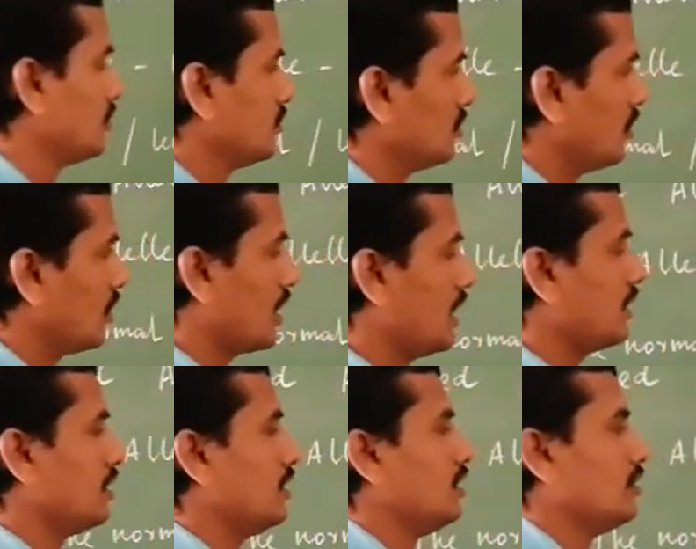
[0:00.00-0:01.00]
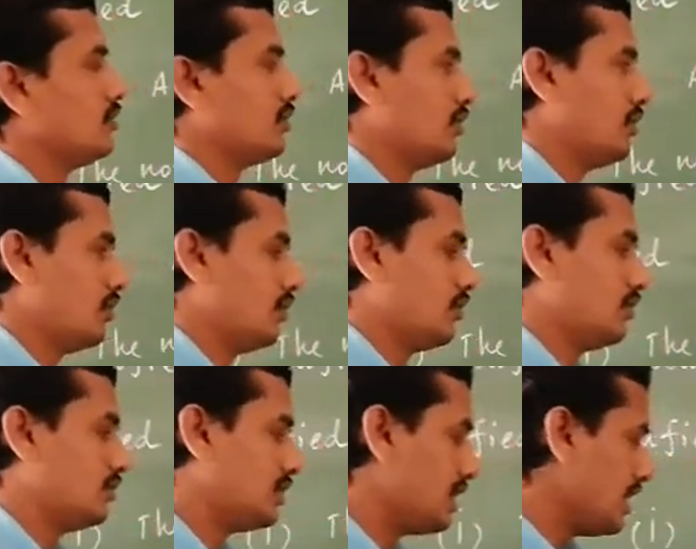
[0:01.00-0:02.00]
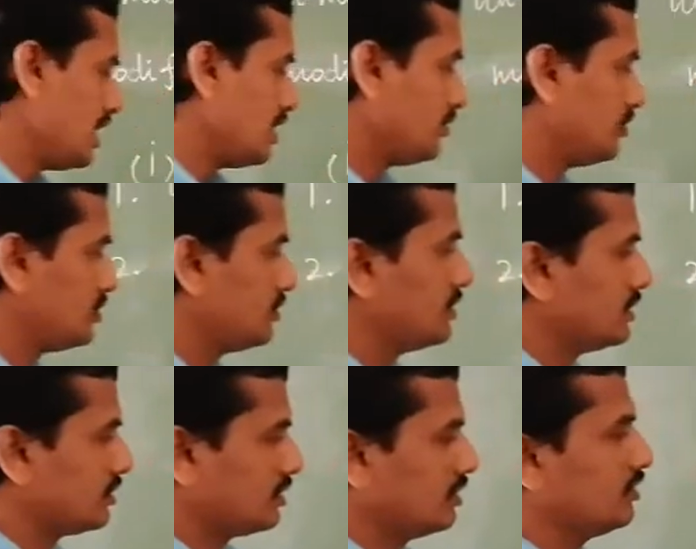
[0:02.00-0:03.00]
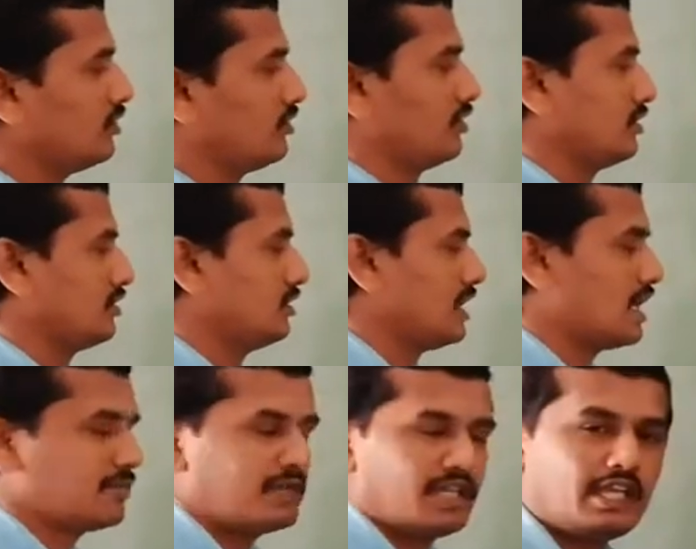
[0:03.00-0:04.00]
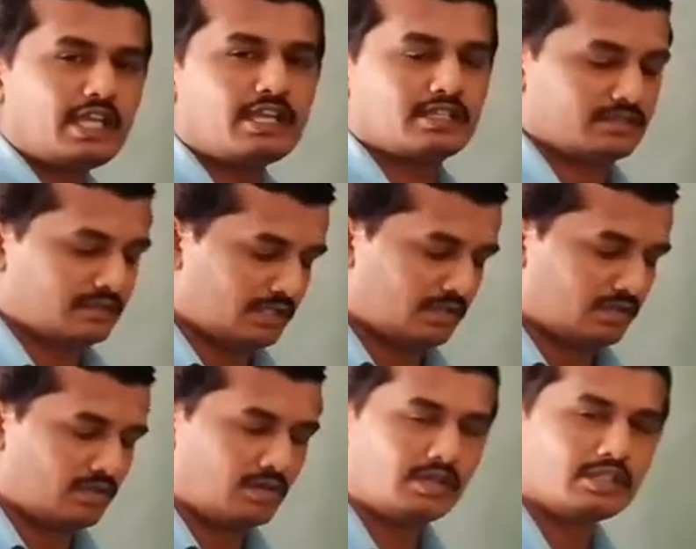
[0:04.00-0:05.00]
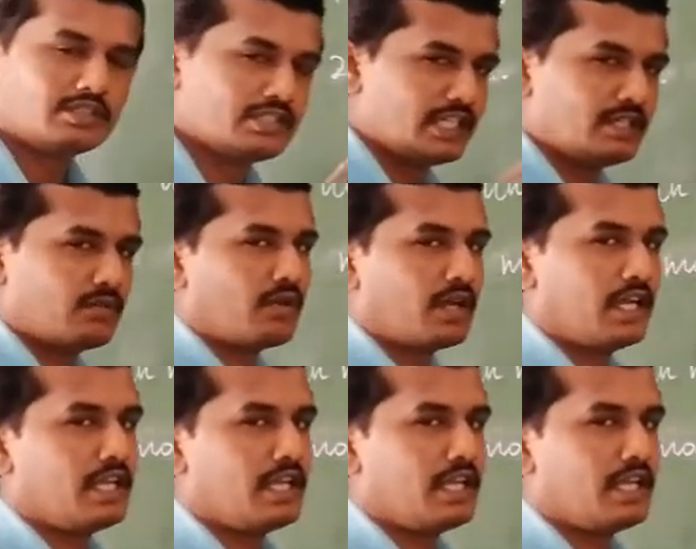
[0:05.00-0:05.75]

Okay. So, three situations normally we know gene only